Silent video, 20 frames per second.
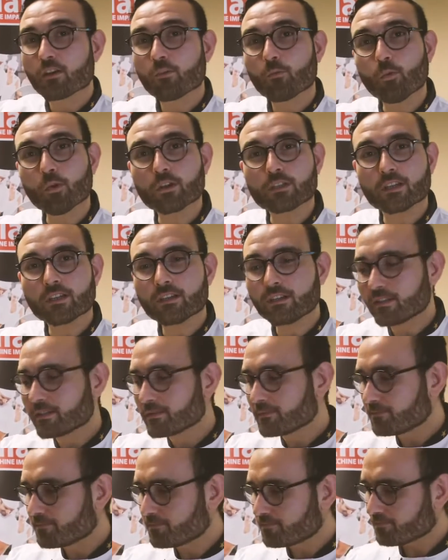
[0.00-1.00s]
water,
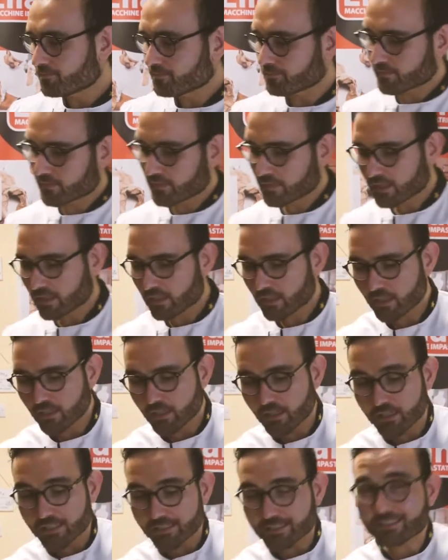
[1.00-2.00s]

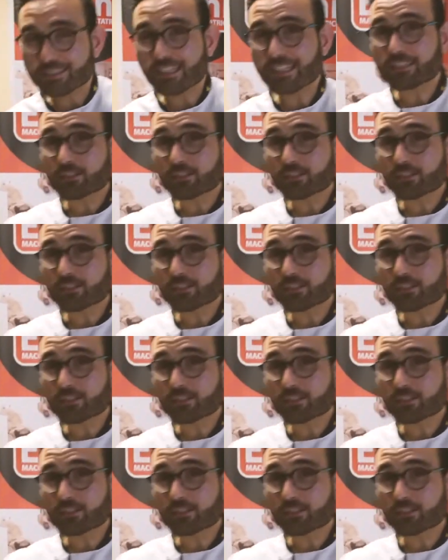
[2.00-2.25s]
sea